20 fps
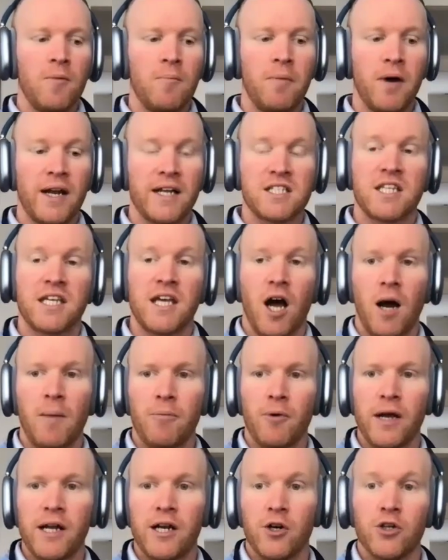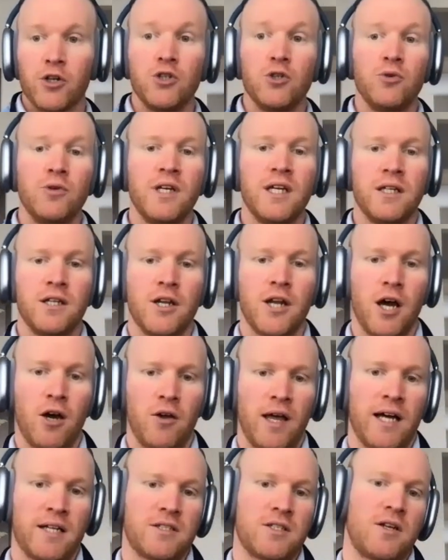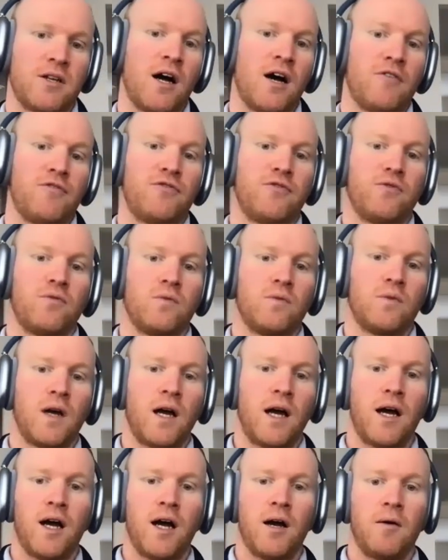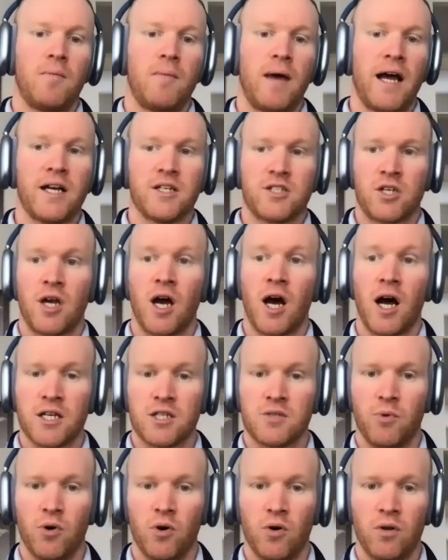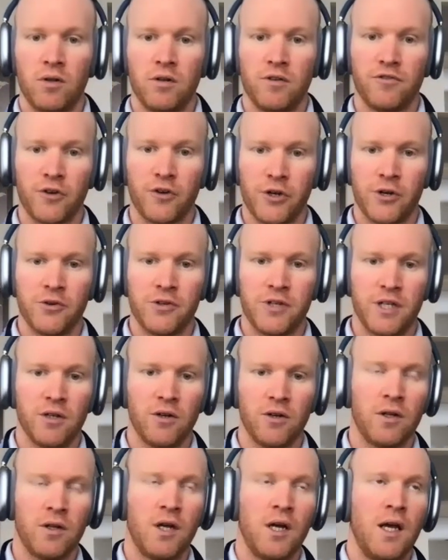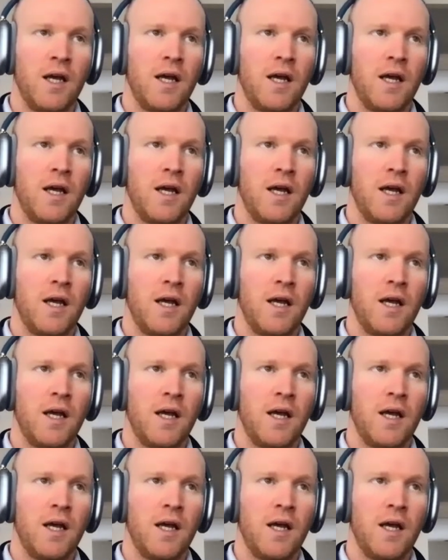But as the operator, you need to know that stuff as gospel for your deal.